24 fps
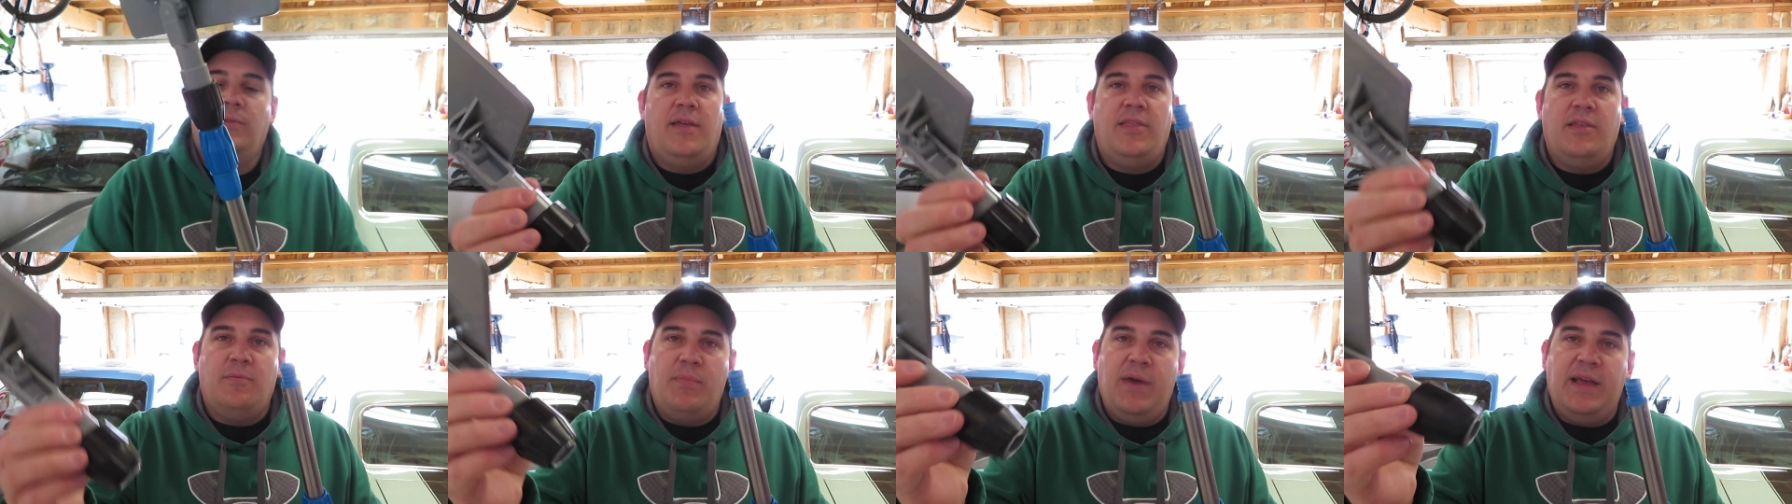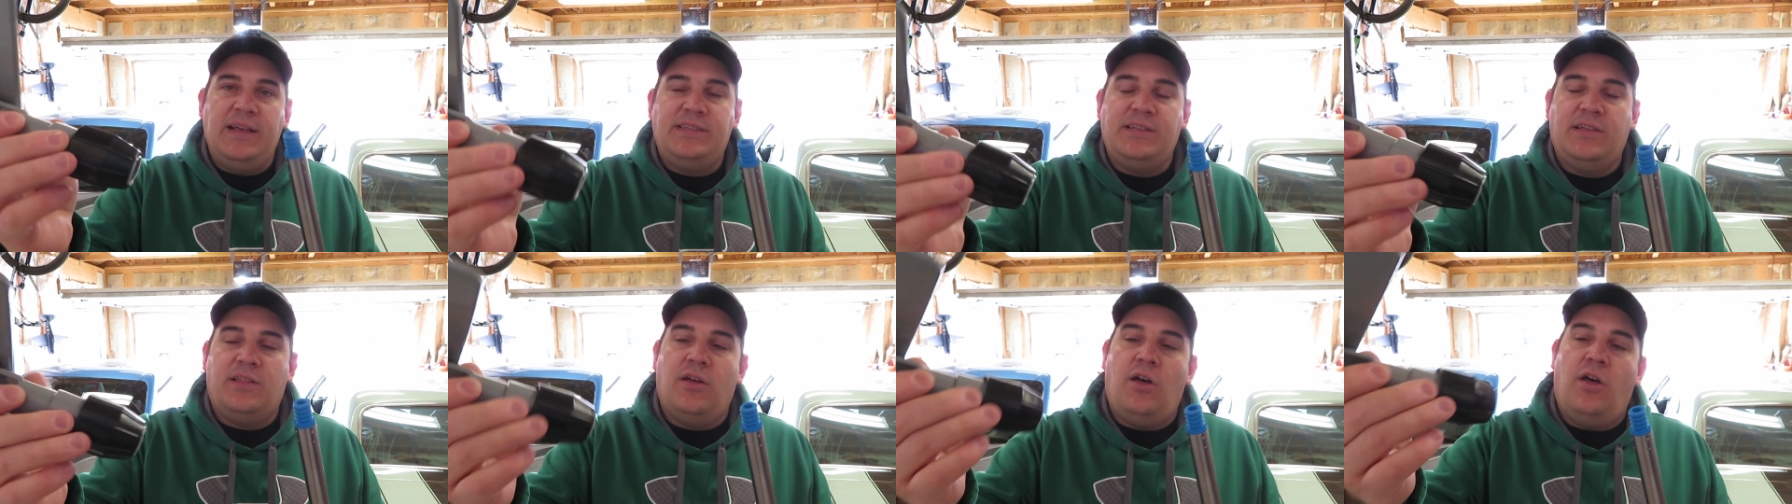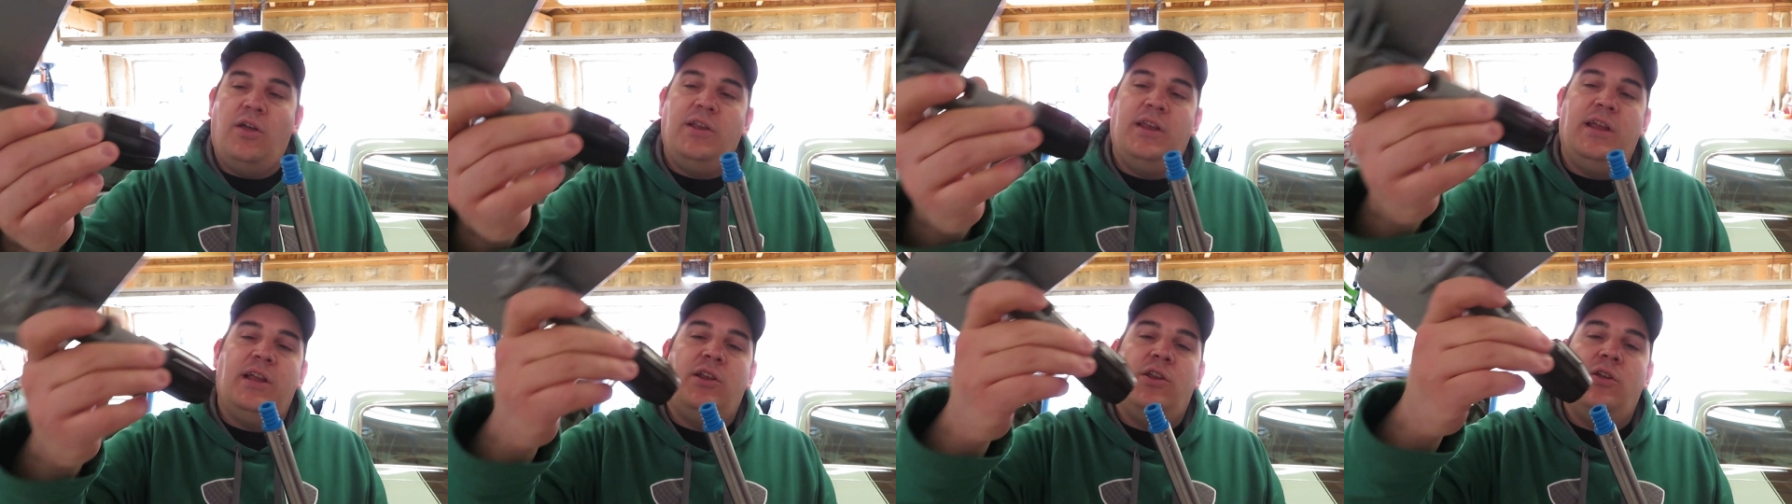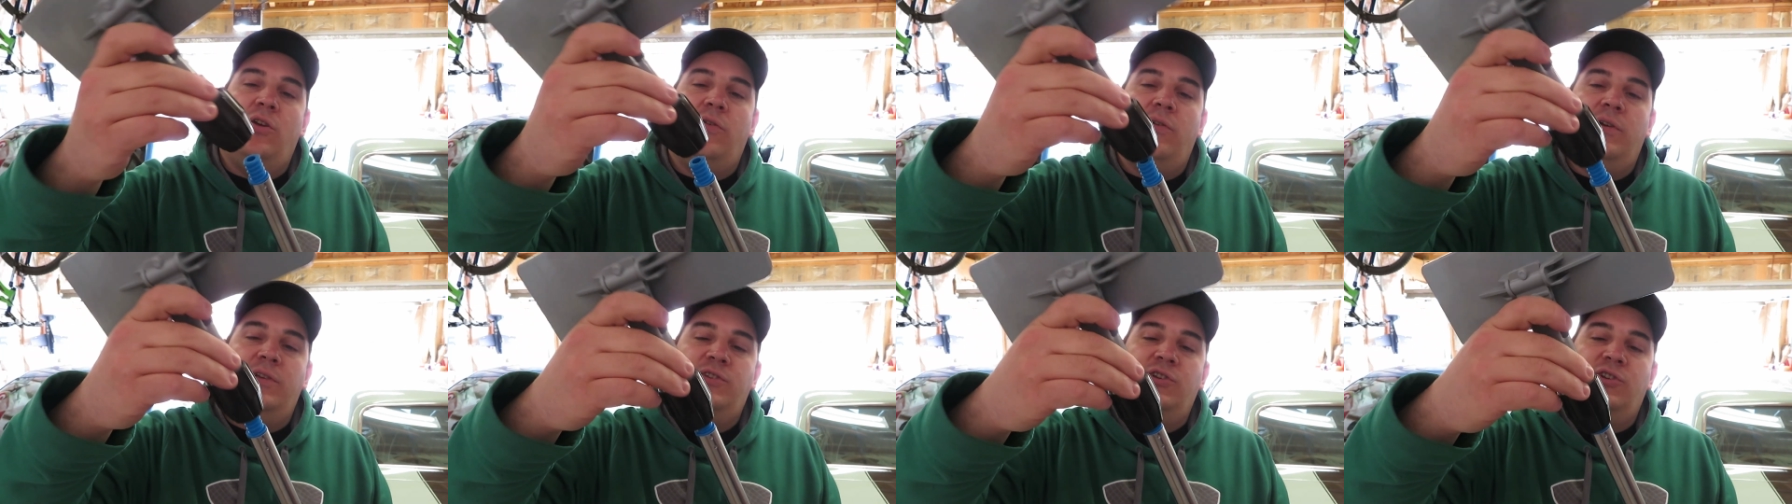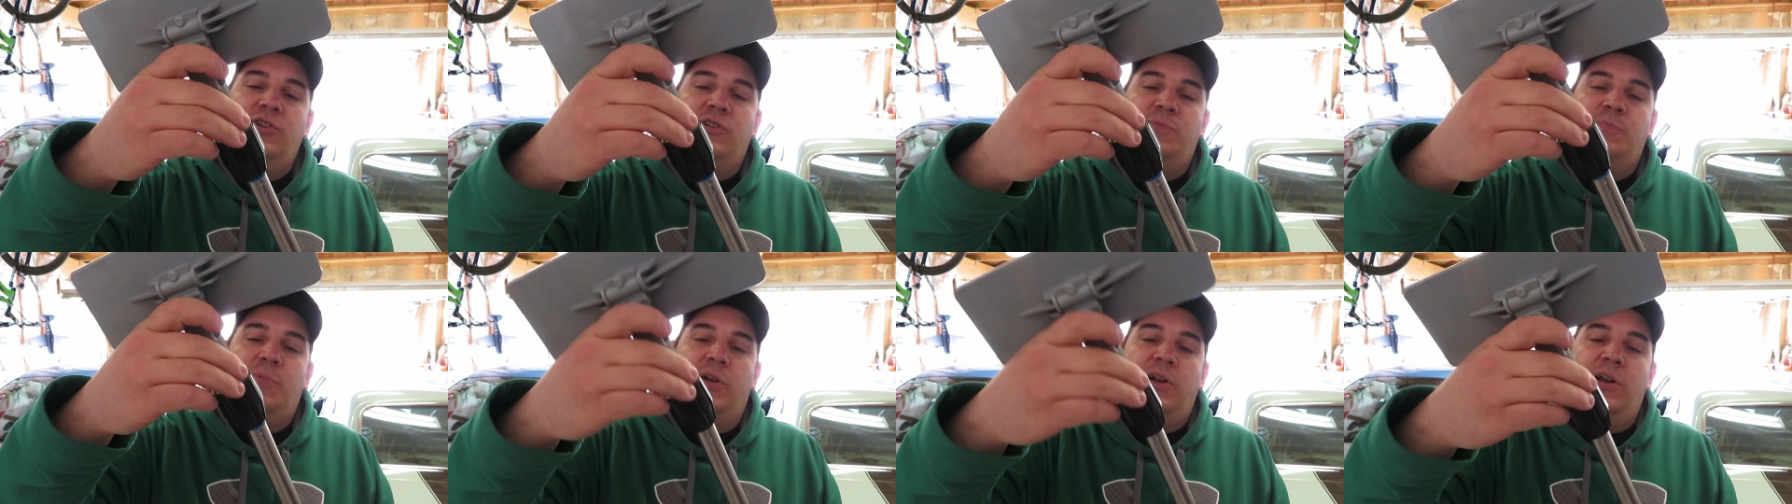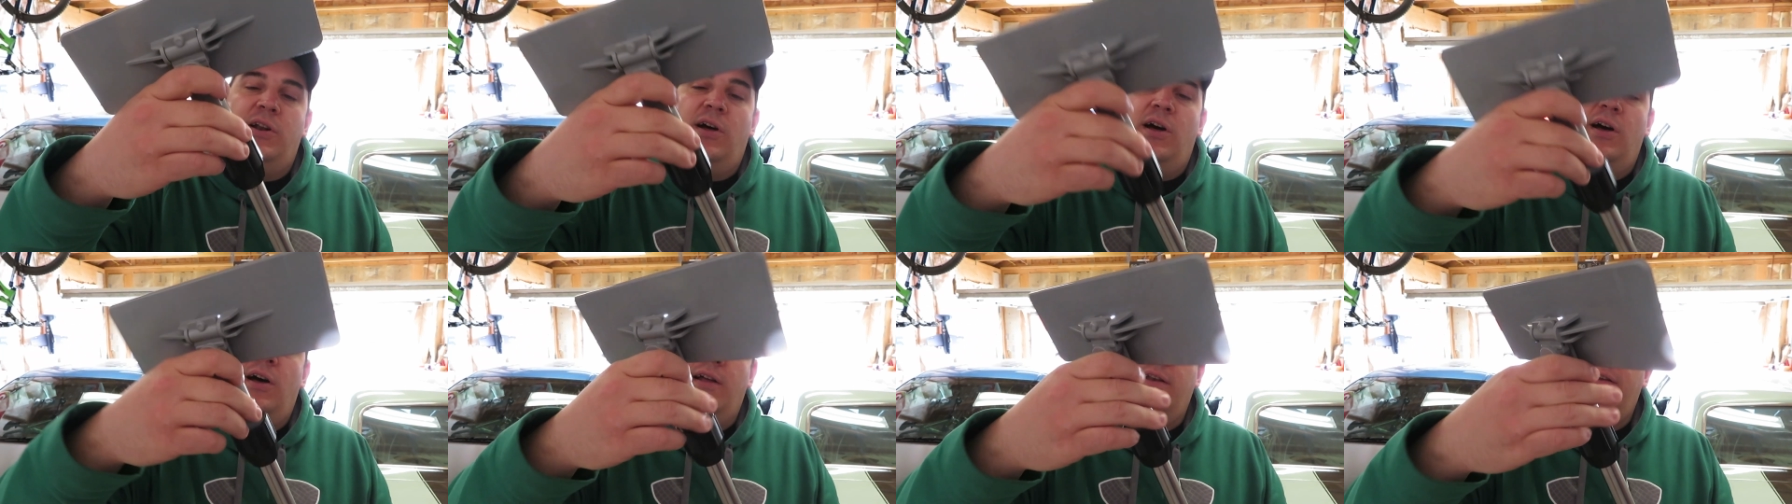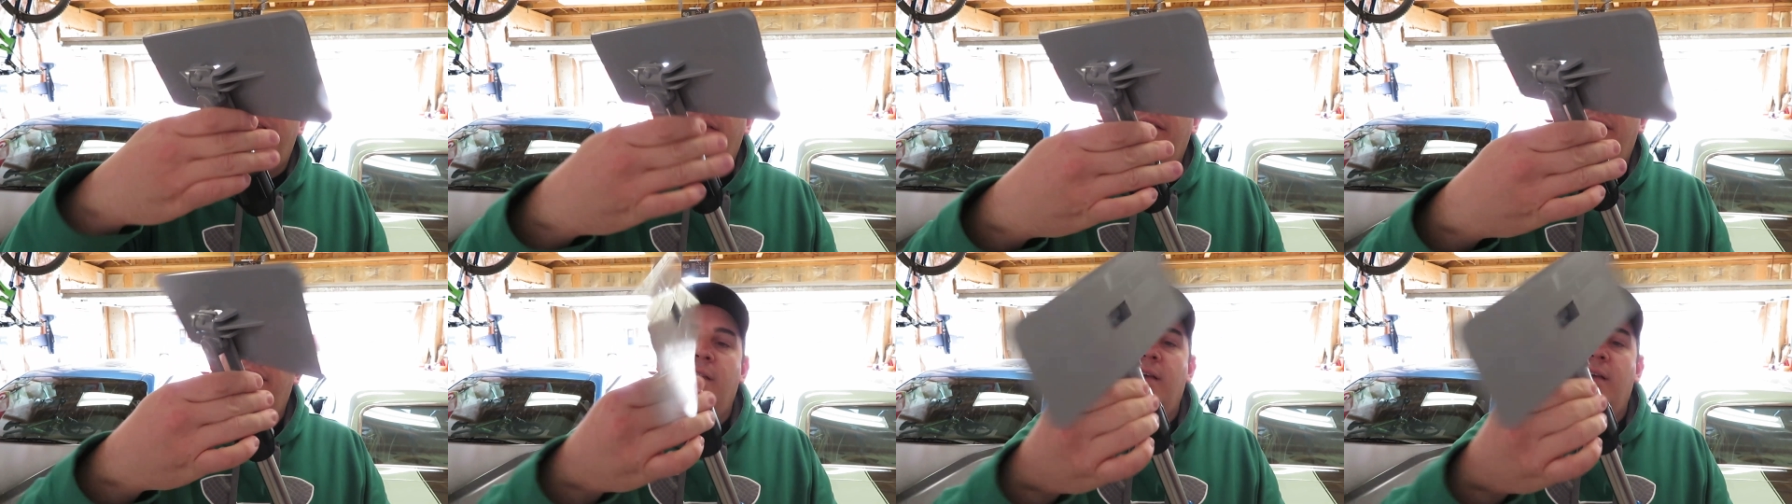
and then basically all you need to do is you just put it on.